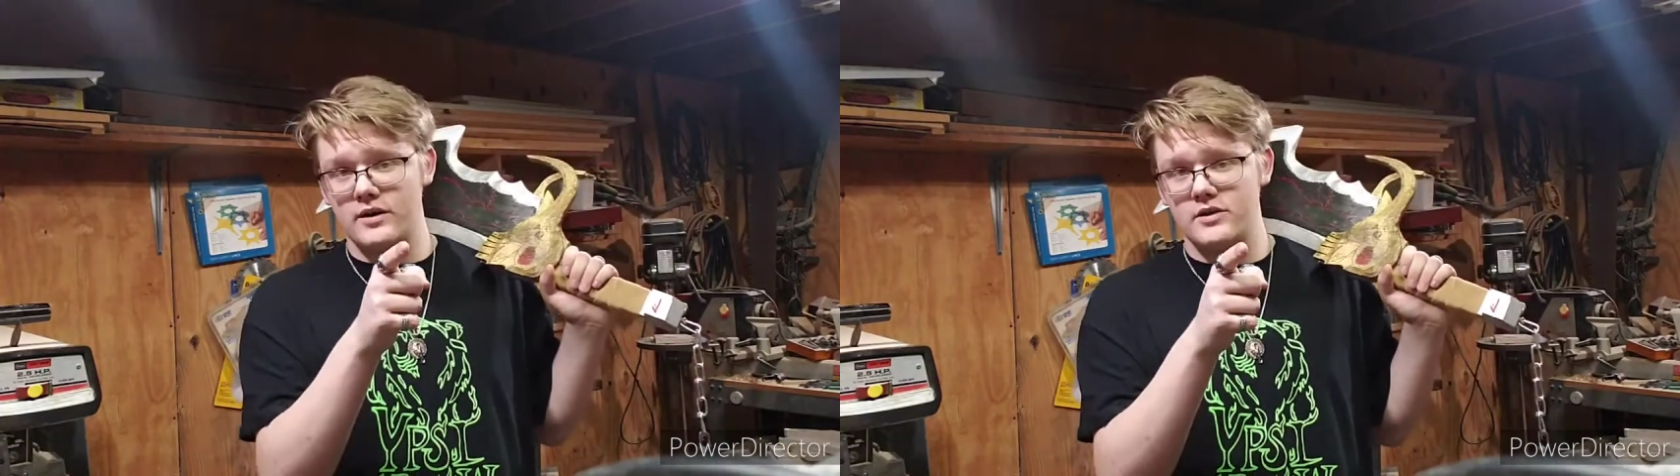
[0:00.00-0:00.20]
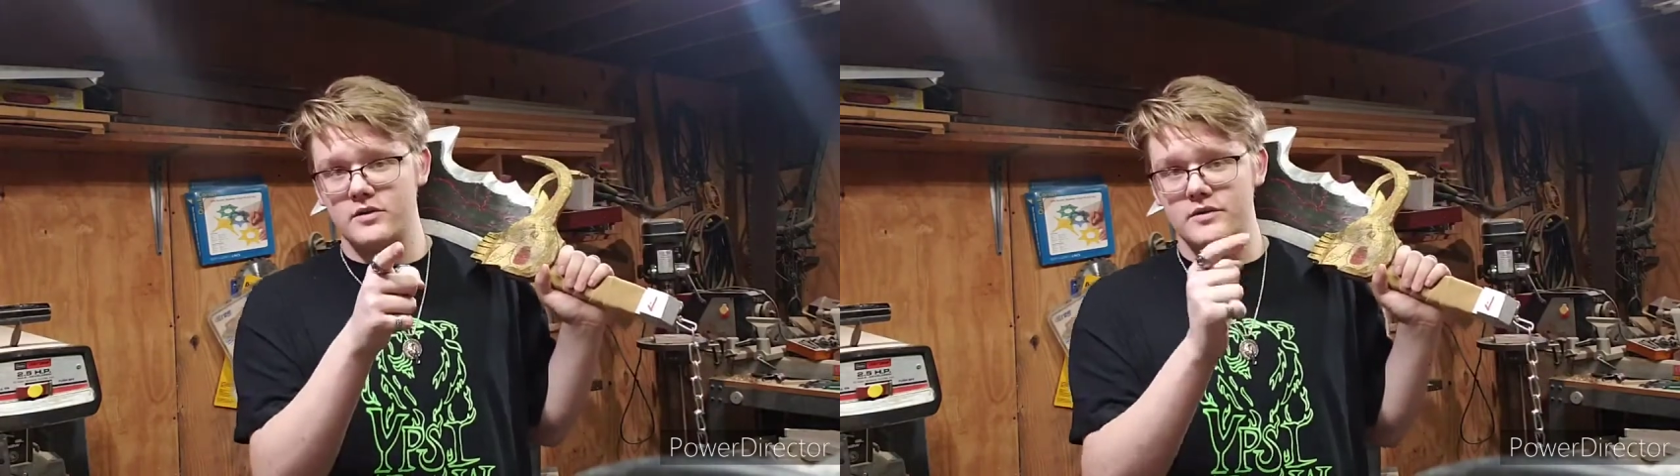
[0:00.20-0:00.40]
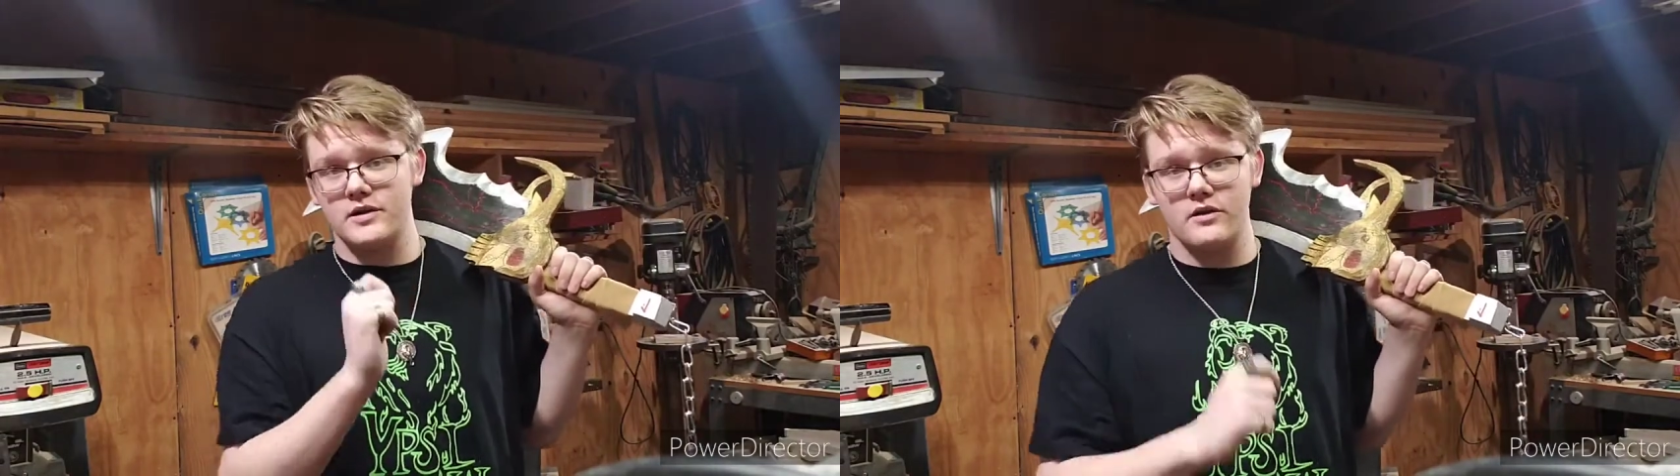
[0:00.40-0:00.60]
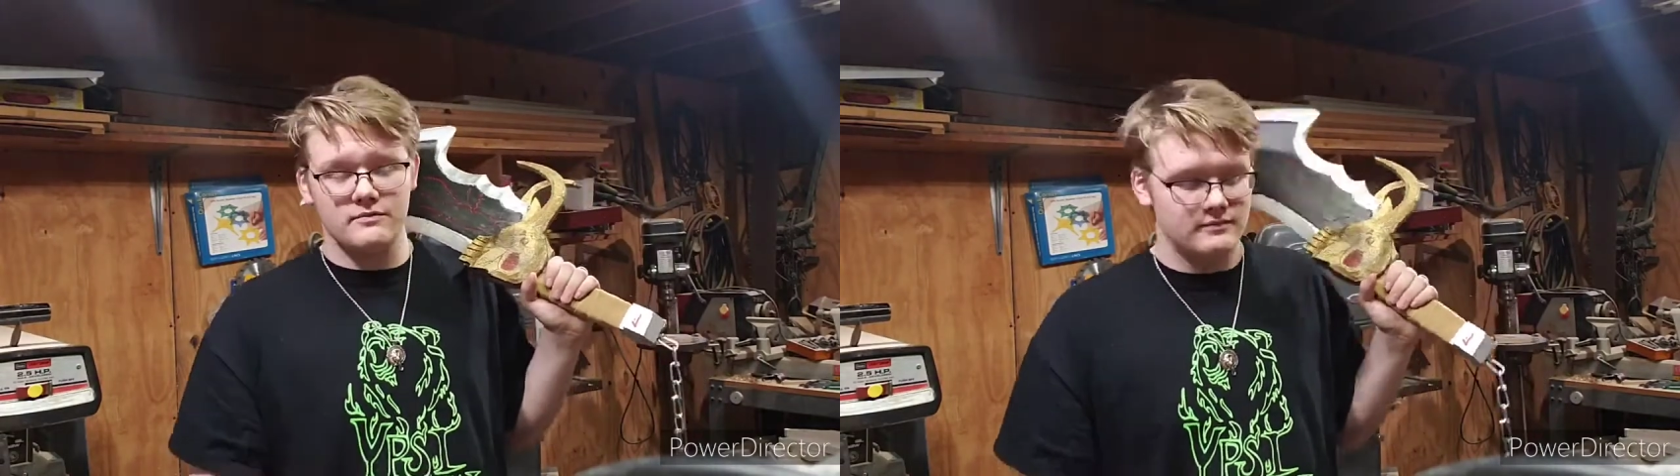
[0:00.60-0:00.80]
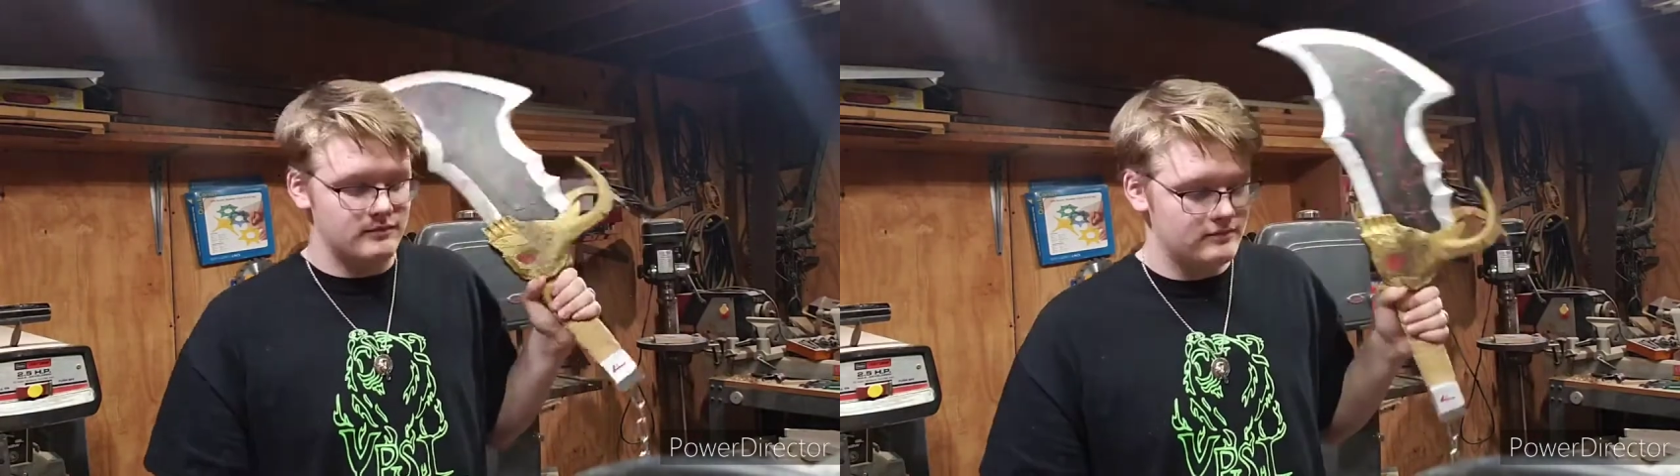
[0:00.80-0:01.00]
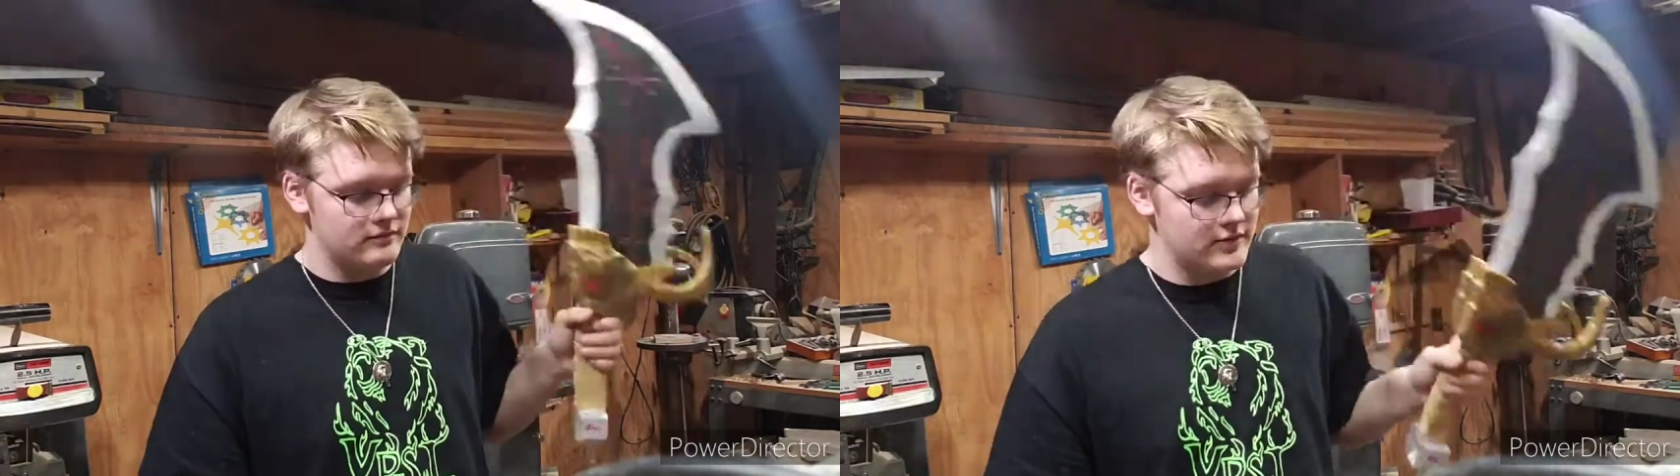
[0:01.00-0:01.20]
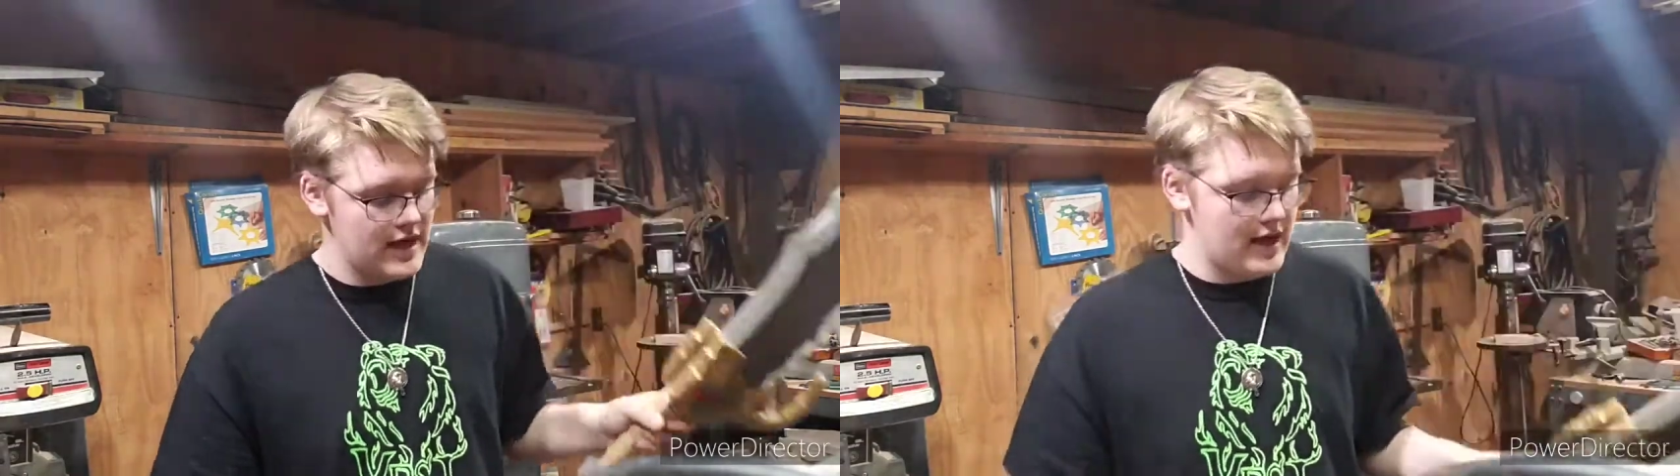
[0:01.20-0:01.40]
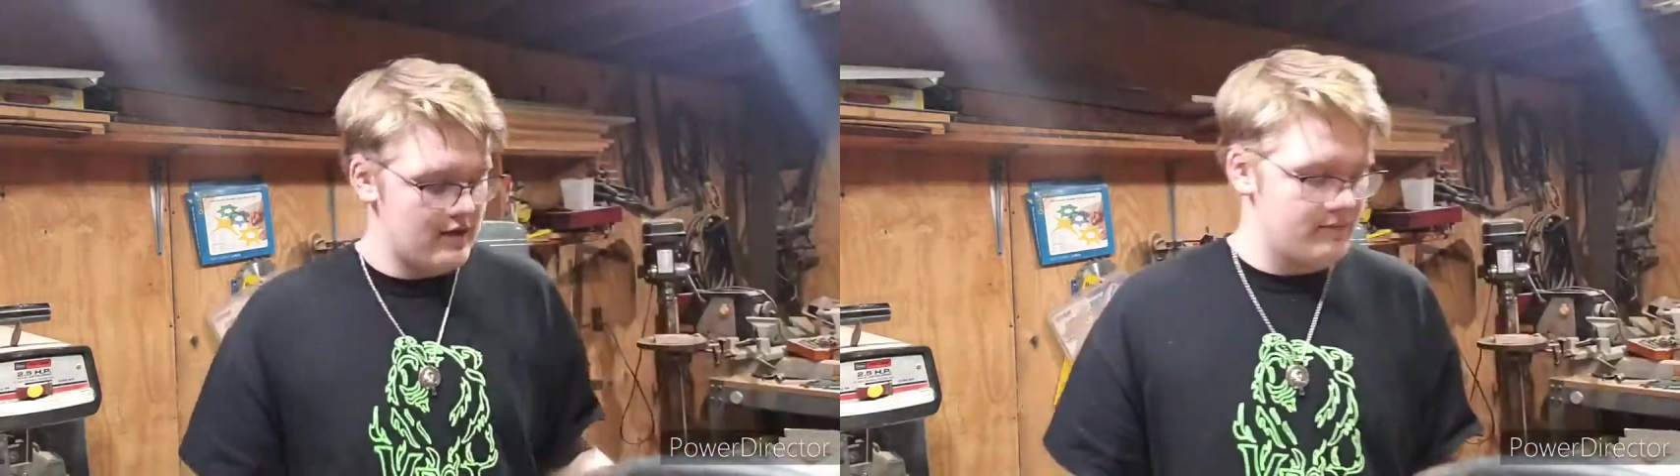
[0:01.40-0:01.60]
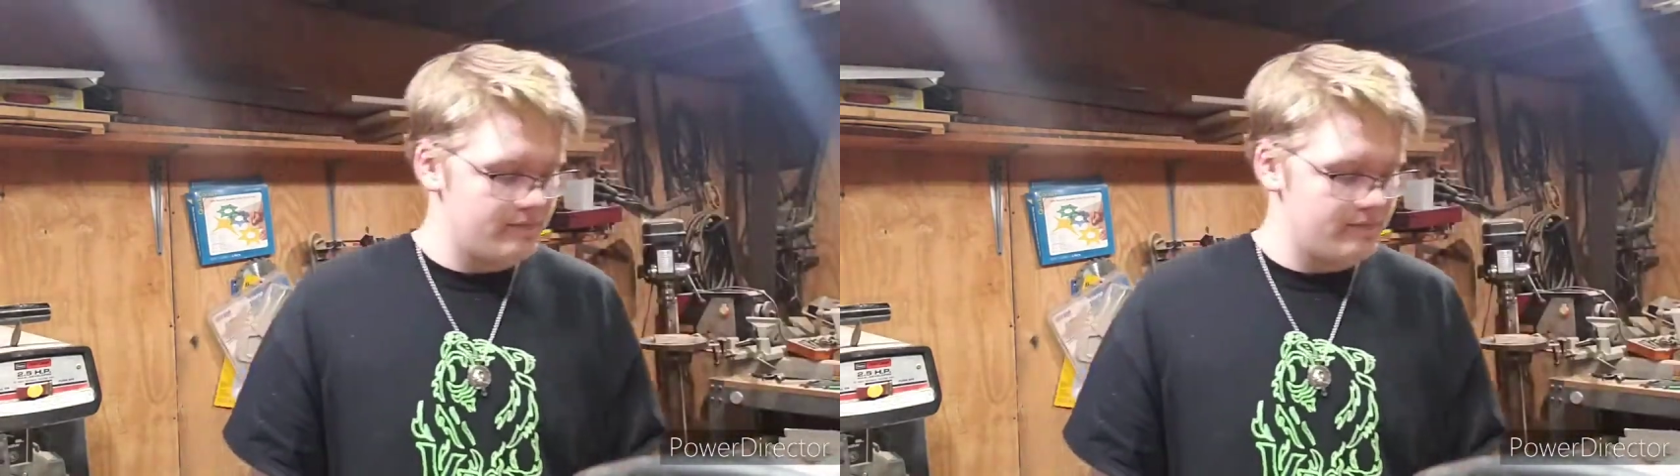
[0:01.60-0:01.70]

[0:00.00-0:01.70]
I do, so yeah.